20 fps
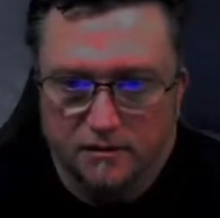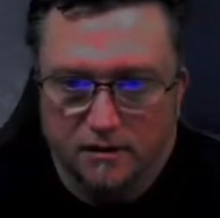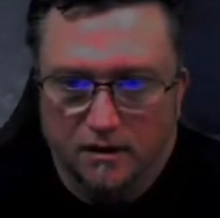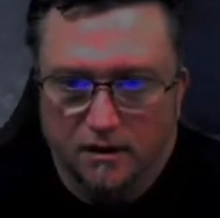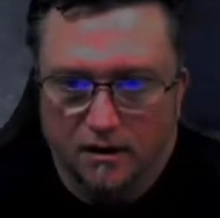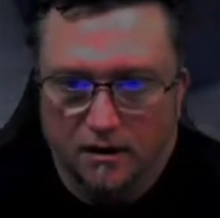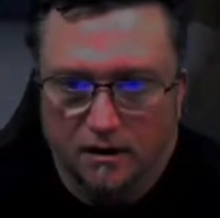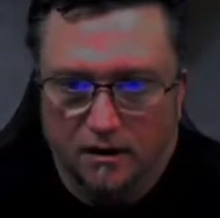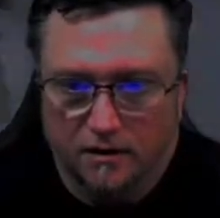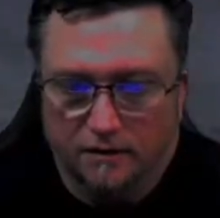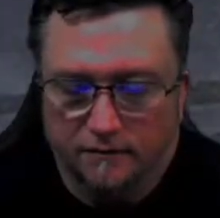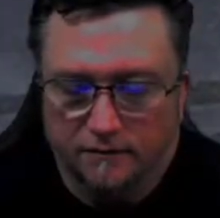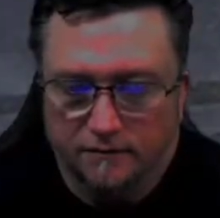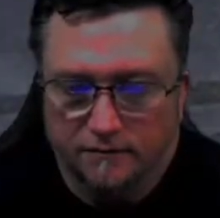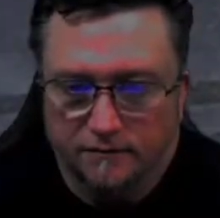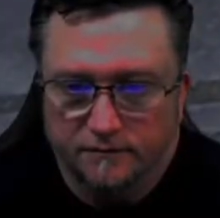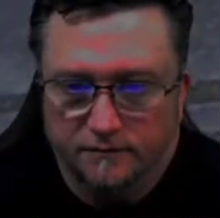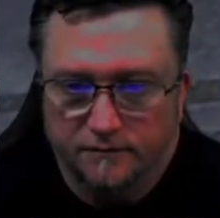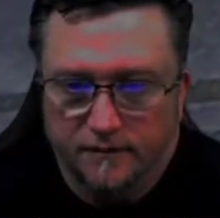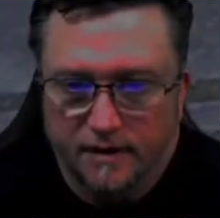
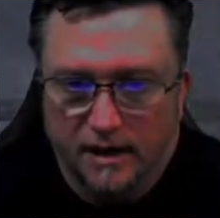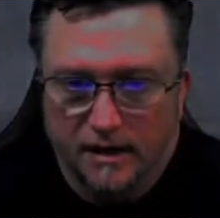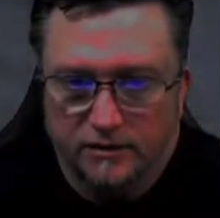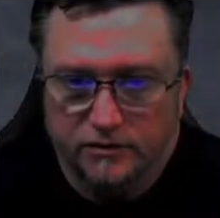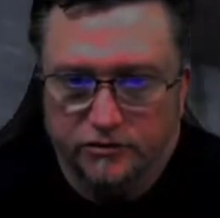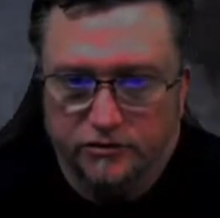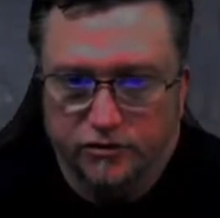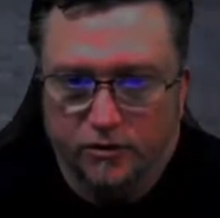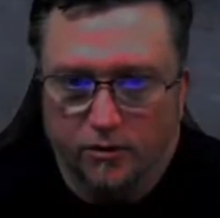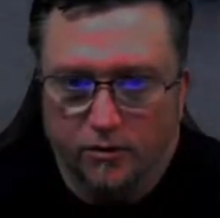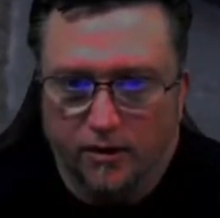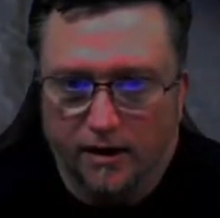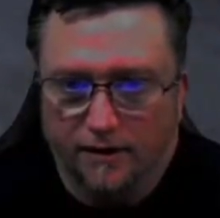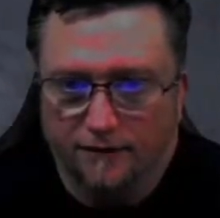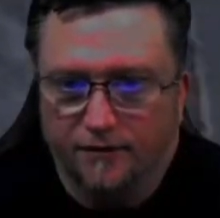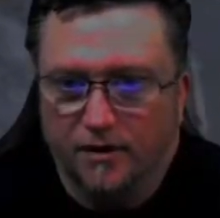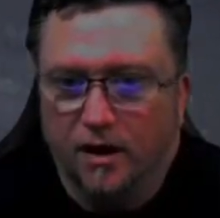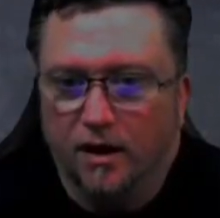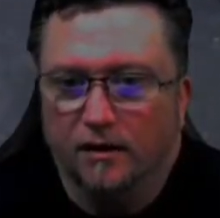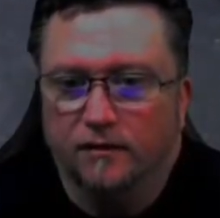So
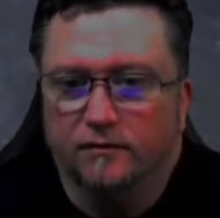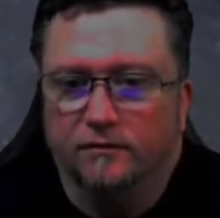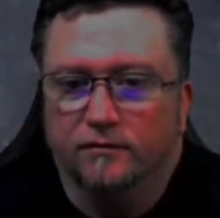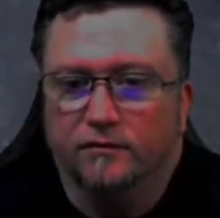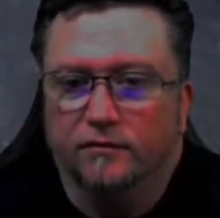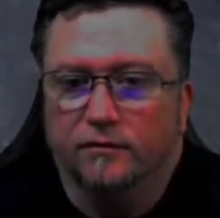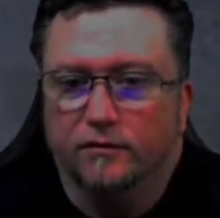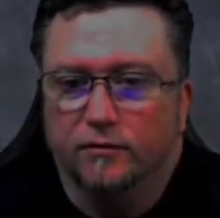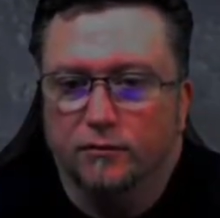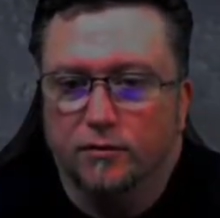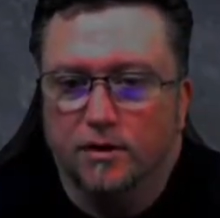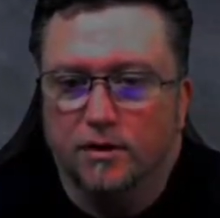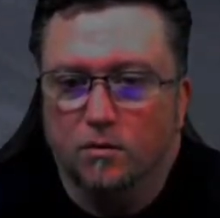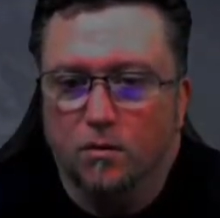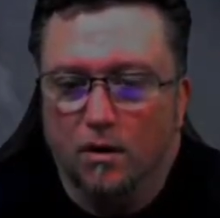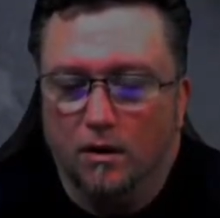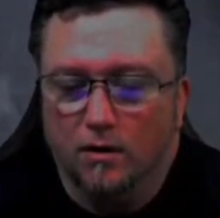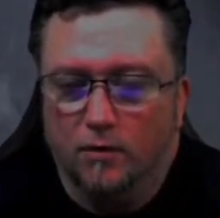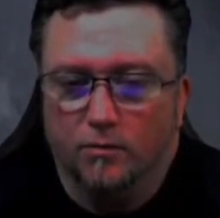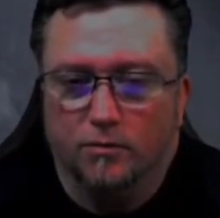I've gotten 3
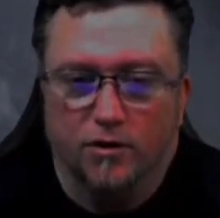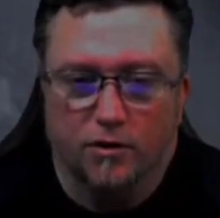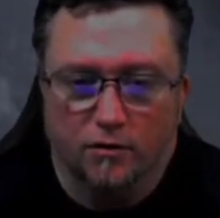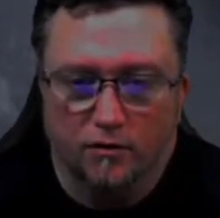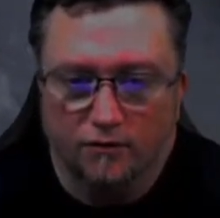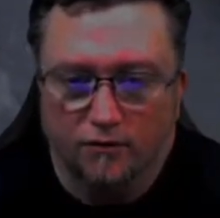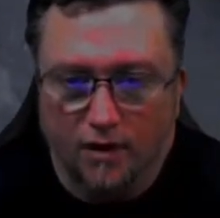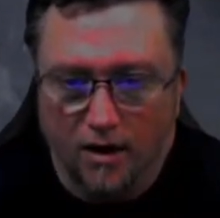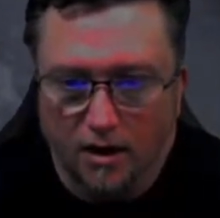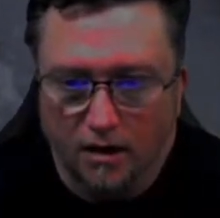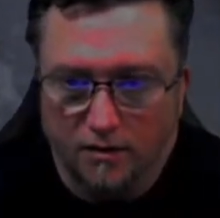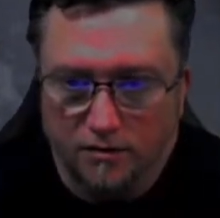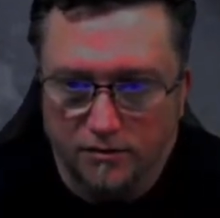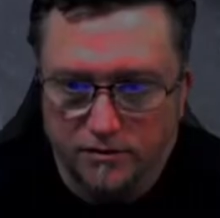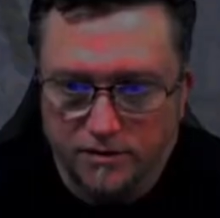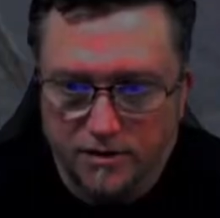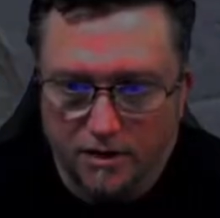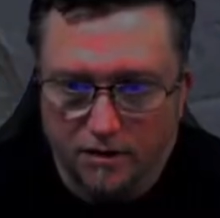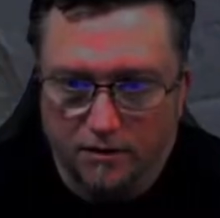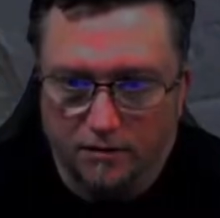water
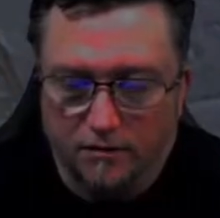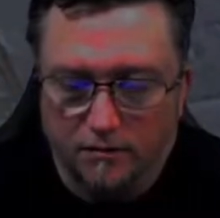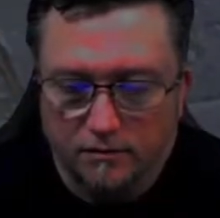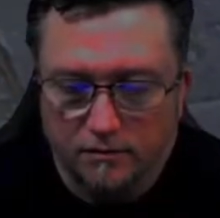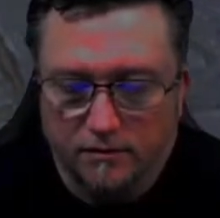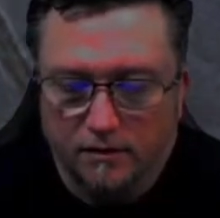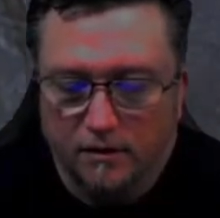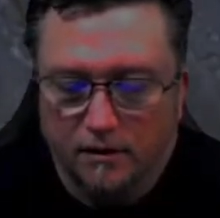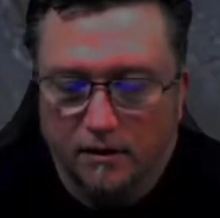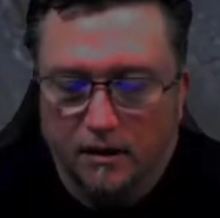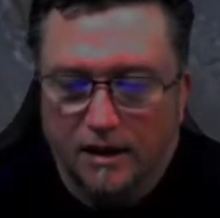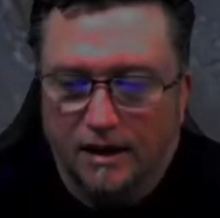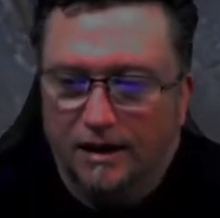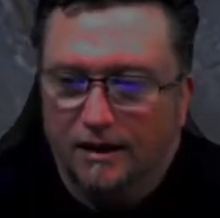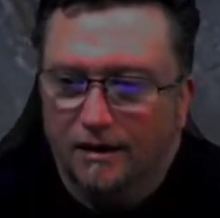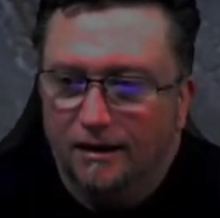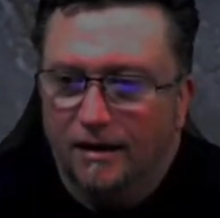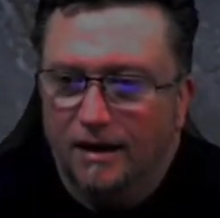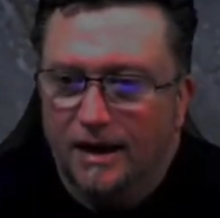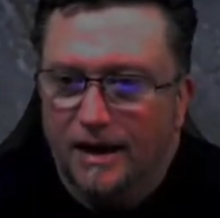purifiers here,
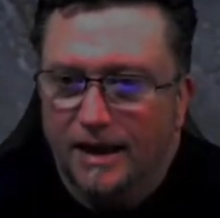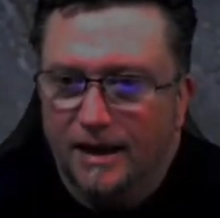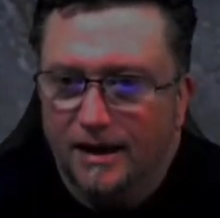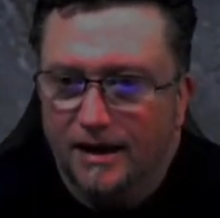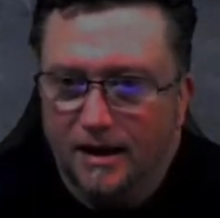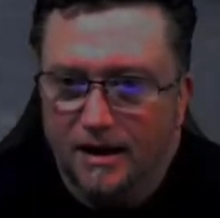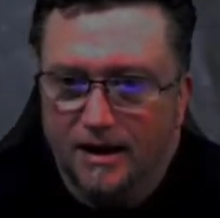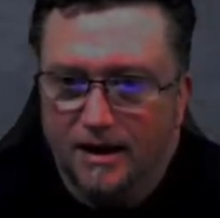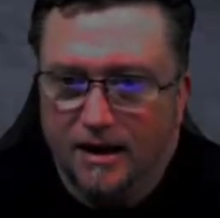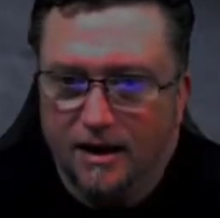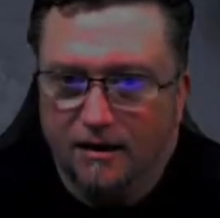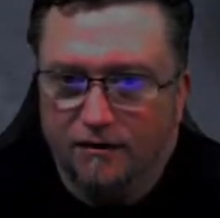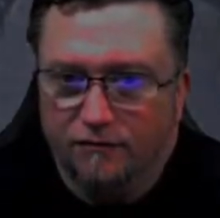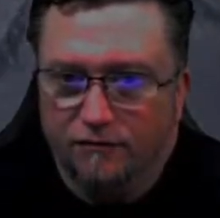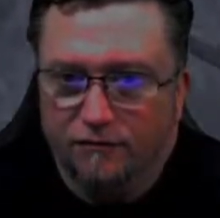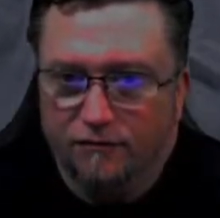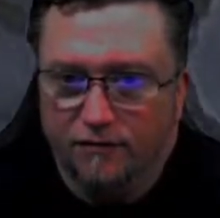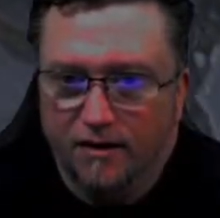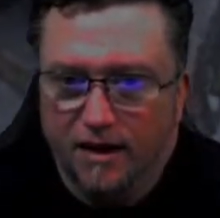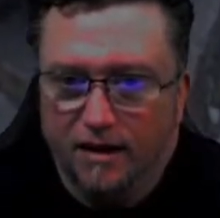and I have
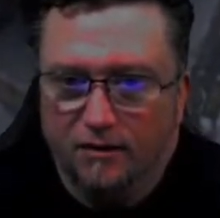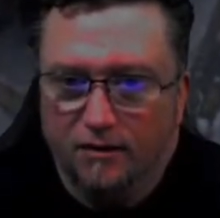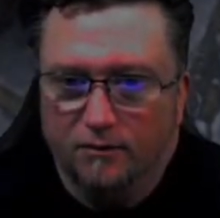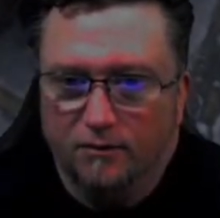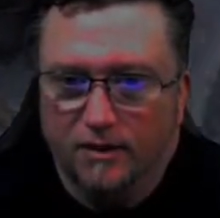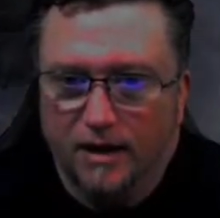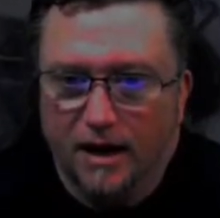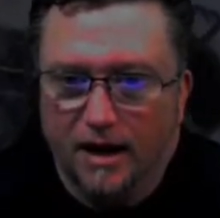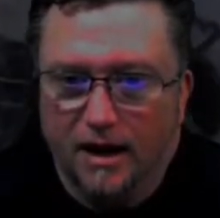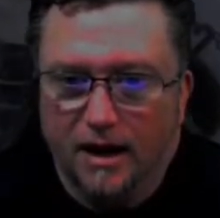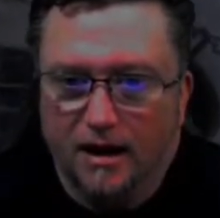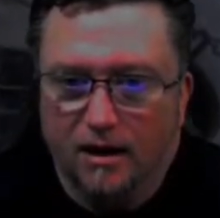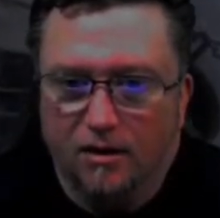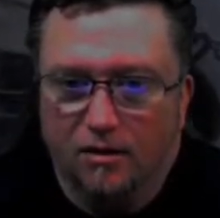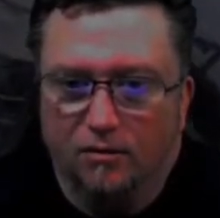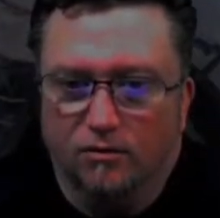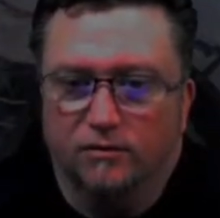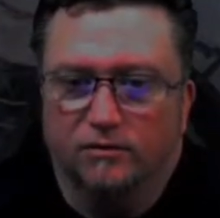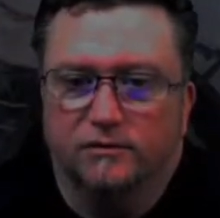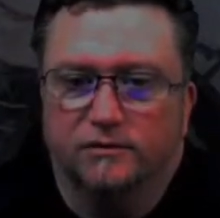found
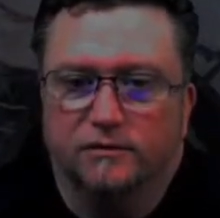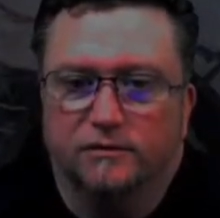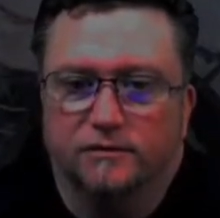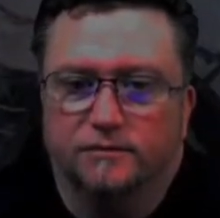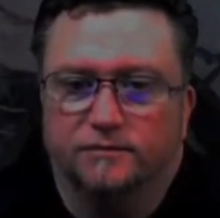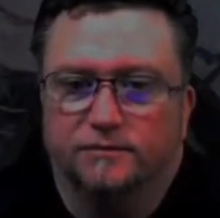out